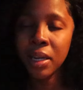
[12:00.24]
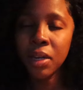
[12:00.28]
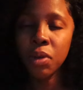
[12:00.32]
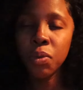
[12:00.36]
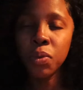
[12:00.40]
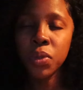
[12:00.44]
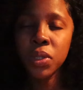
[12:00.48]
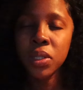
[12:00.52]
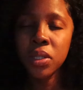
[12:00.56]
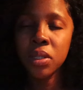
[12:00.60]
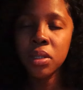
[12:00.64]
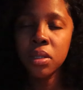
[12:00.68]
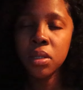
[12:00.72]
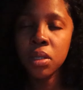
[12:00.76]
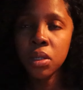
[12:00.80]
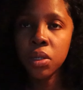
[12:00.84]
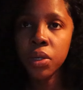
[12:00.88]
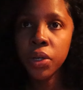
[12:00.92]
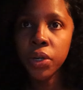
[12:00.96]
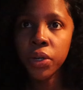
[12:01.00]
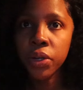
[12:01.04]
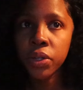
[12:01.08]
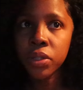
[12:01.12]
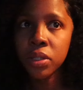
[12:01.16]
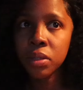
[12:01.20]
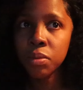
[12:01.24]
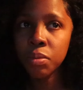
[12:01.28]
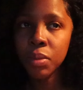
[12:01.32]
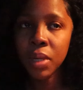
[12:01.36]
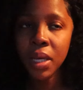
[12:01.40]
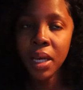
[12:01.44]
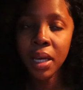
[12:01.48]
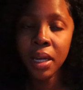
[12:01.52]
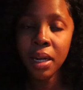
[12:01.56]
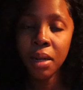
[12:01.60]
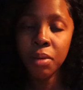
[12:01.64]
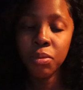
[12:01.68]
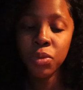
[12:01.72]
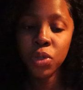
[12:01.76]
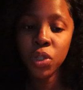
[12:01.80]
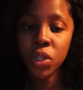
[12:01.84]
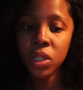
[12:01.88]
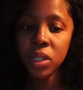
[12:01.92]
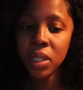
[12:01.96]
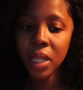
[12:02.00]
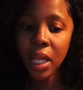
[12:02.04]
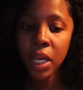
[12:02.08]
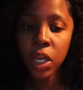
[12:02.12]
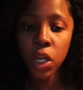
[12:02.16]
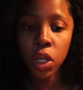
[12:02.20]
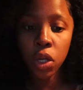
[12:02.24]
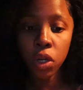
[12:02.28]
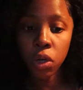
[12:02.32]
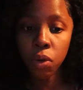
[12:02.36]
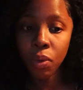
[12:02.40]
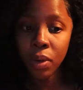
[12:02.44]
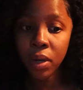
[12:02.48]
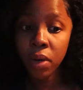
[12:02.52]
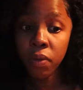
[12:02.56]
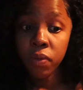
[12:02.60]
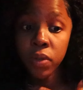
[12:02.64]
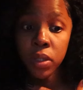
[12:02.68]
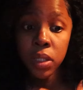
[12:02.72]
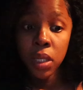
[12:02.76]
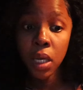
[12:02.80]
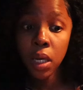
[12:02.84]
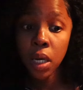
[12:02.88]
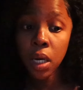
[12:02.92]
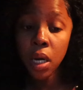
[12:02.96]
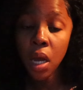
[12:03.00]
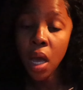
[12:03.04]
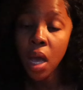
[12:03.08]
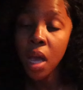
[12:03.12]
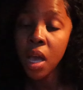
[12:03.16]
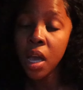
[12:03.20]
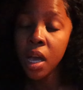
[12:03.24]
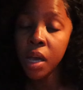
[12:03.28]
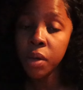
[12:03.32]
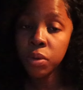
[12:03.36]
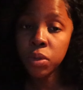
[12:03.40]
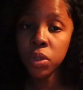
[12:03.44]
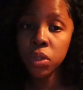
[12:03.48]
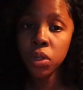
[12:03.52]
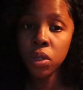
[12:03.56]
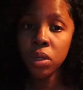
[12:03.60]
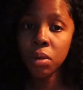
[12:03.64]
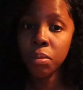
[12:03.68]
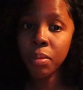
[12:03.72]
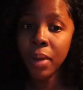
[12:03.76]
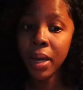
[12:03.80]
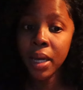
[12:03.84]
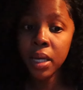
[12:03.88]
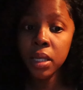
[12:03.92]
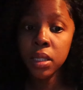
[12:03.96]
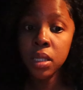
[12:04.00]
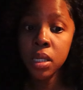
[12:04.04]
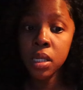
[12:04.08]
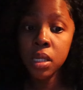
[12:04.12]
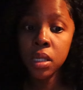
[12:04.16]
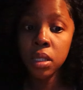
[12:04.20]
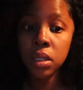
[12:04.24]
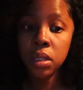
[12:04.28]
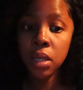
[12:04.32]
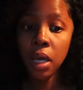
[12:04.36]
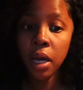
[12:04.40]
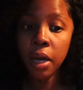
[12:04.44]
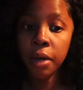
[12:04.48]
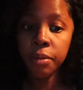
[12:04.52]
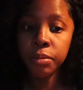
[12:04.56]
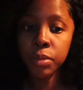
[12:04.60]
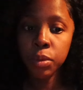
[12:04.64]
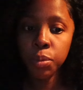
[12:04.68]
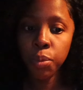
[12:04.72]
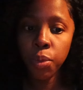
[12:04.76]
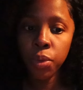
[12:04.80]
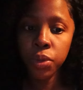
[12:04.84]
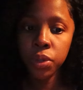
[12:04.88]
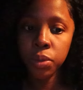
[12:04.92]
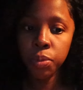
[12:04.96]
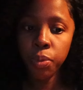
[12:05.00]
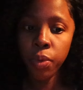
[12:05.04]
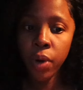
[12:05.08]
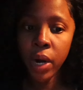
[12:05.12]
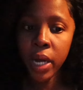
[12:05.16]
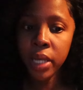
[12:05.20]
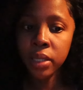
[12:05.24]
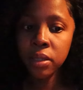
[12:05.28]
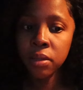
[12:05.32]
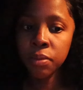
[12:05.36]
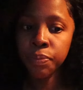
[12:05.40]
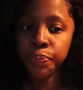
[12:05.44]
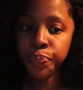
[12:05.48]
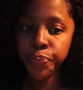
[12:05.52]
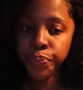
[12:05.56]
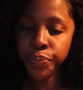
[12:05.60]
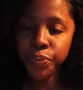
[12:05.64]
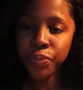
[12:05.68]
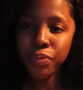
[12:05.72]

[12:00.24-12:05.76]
and it would still hurt me. And I'm just like, you know what, I've decided I'm just gonna buy these sports bras.